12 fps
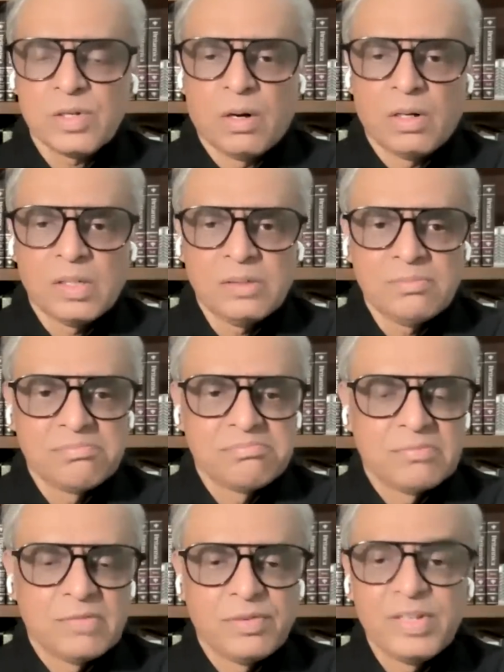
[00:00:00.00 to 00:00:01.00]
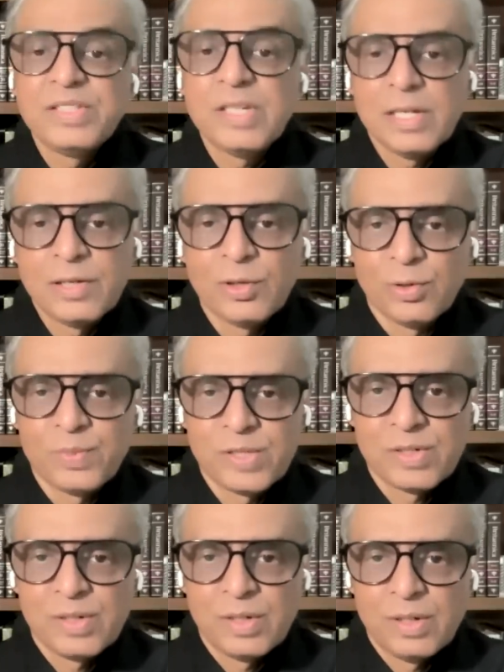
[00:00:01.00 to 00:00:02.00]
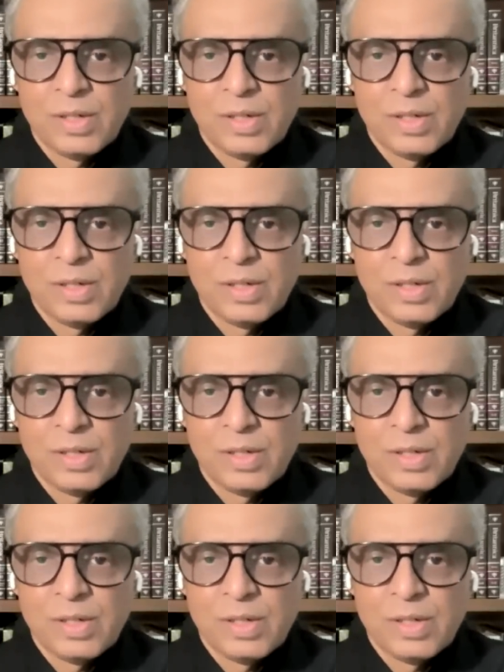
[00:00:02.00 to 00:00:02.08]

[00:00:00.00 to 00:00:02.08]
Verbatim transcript: on regional groups.